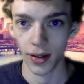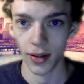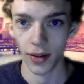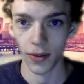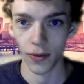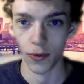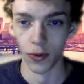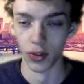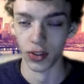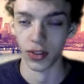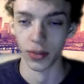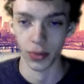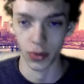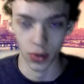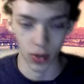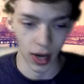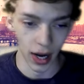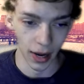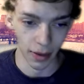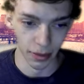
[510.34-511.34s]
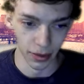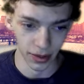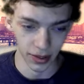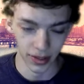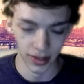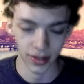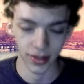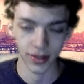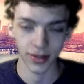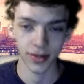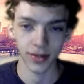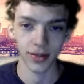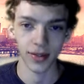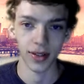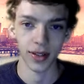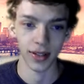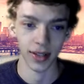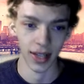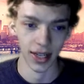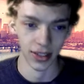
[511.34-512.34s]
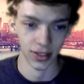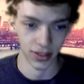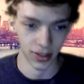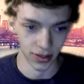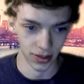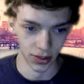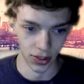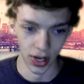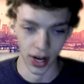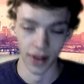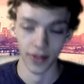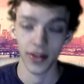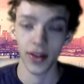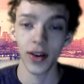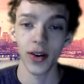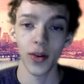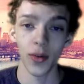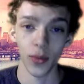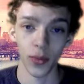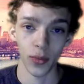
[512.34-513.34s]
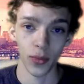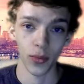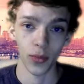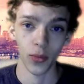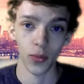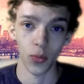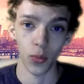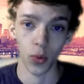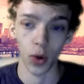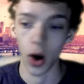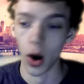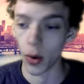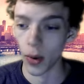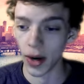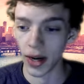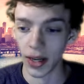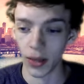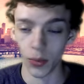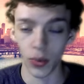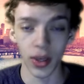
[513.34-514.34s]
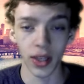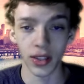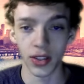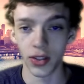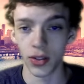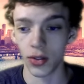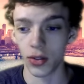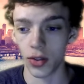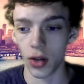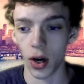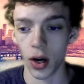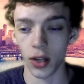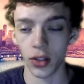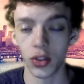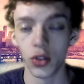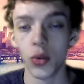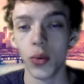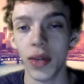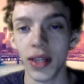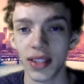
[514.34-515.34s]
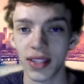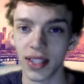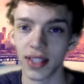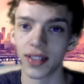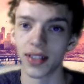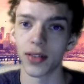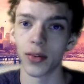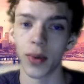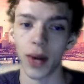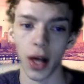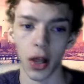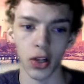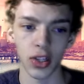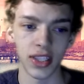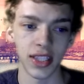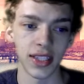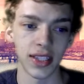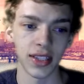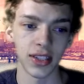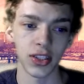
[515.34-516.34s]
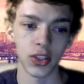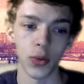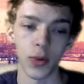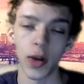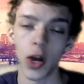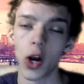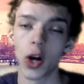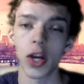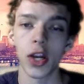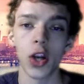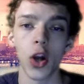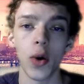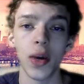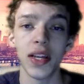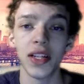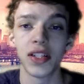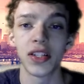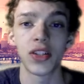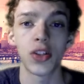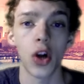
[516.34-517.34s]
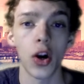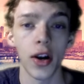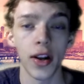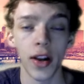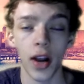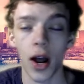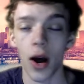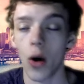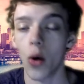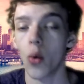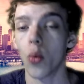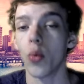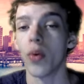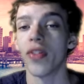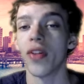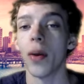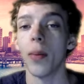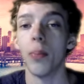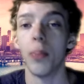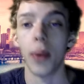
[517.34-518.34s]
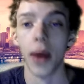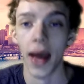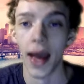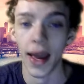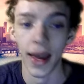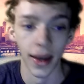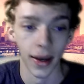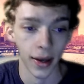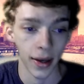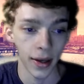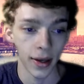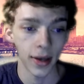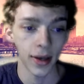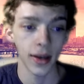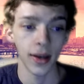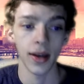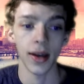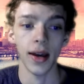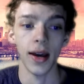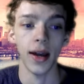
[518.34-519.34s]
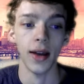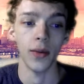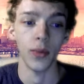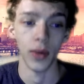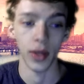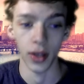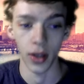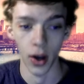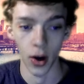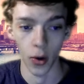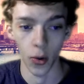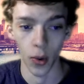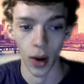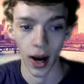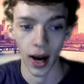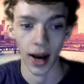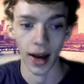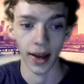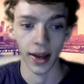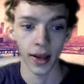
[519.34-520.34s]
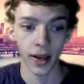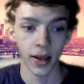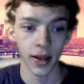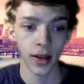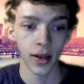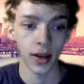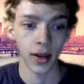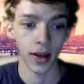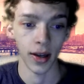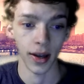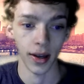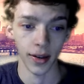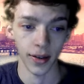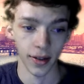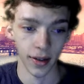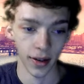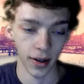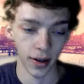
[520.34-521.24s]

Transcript: for subscribers in last year's draft. We're already 2 weeks into the regular season, so we already know he started out with a bang, and we know why. And